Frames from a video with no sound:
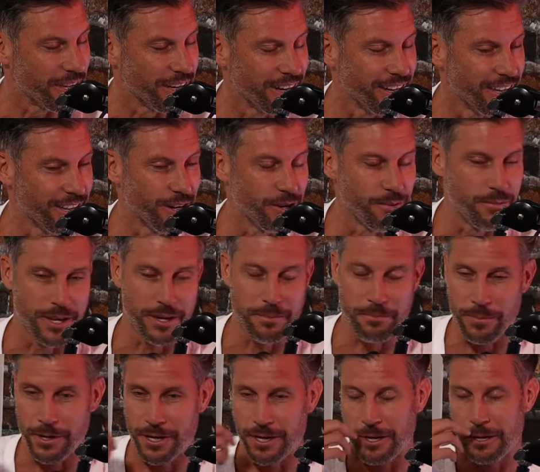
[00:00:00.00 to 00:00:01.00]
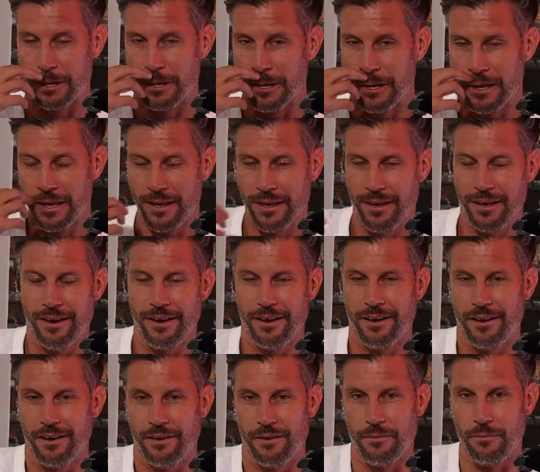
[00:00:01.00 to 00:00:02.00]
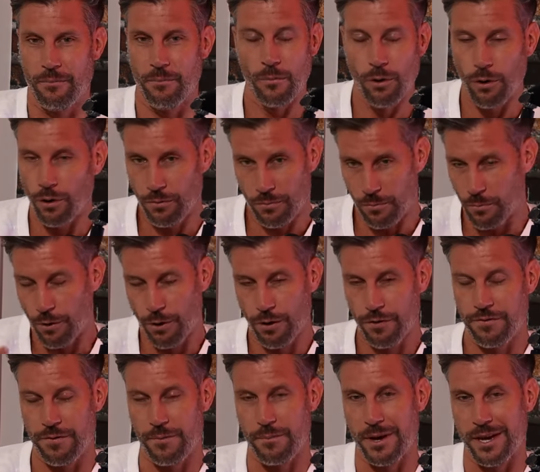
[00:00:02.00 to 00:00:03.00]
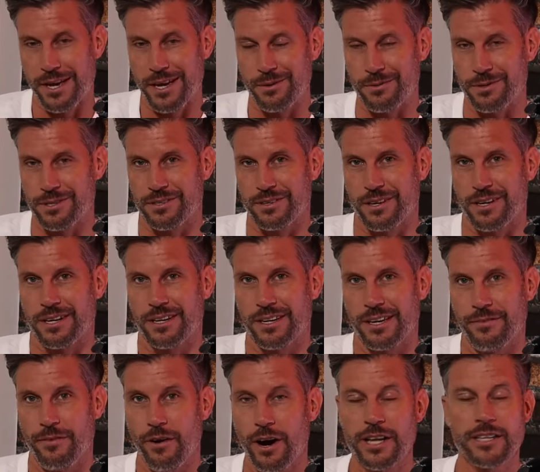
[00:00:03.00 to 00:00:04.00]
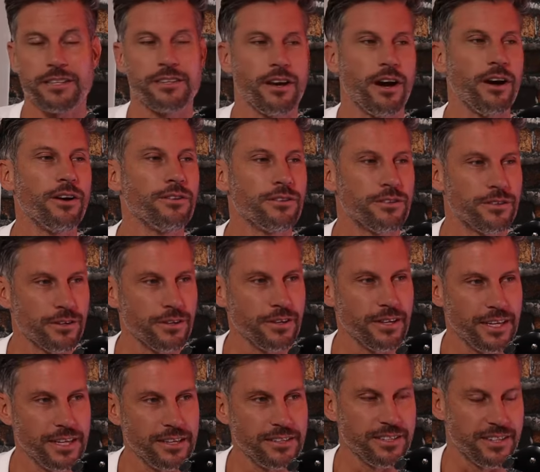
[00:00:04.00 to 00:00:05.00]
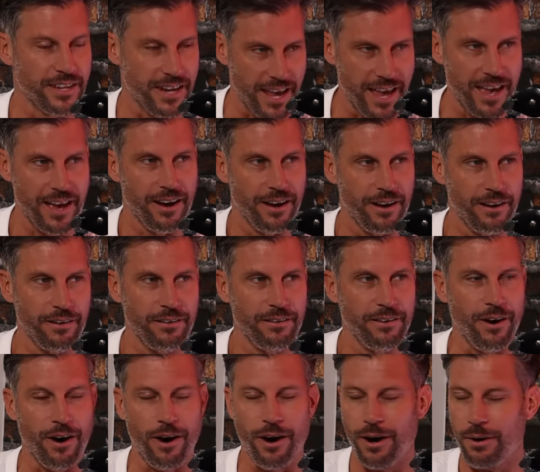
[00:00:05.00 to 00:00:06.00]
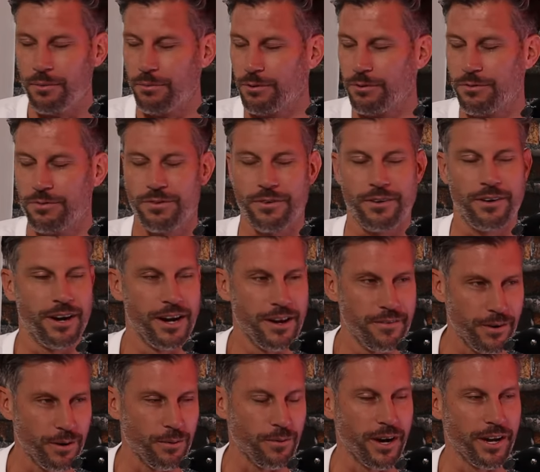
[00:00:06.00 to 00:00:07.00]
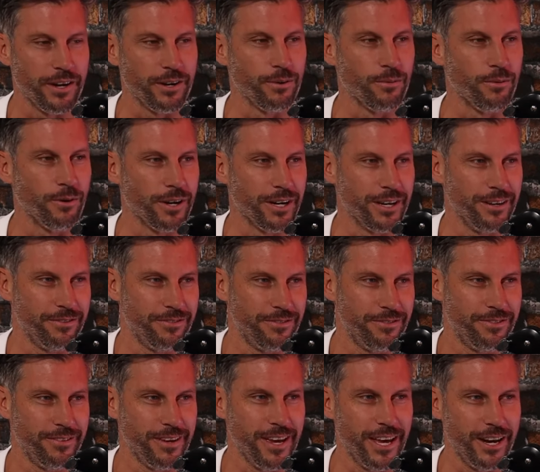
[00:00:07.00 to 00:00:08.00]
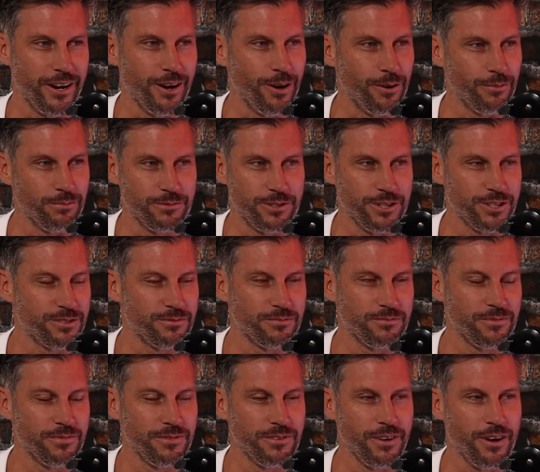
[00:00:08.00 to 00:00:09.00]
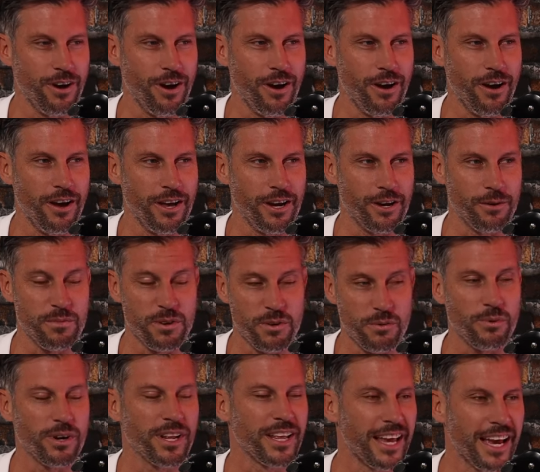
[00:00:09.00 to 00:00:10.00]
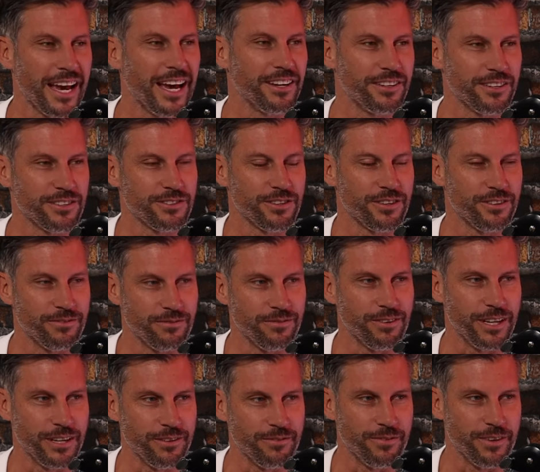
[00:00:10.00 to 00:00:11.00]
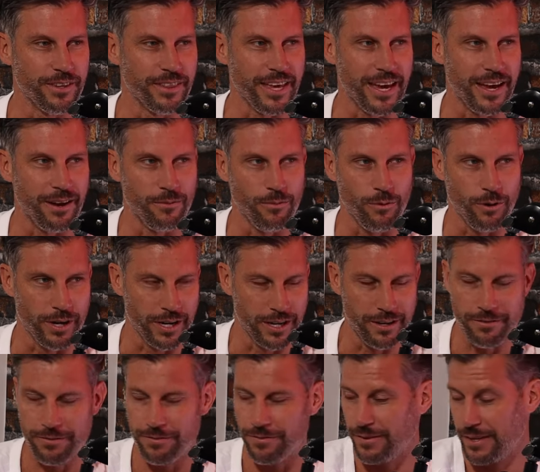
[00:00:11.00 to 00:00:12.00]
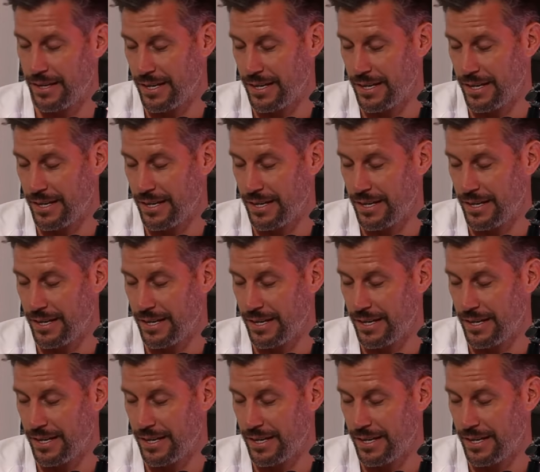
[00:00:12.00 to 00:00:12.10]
a little bit. But more more for me, it was like, if I don't do this now, I will forever wonder what if, and I'll just it'll be really hard to sort of live with that what if. Mm.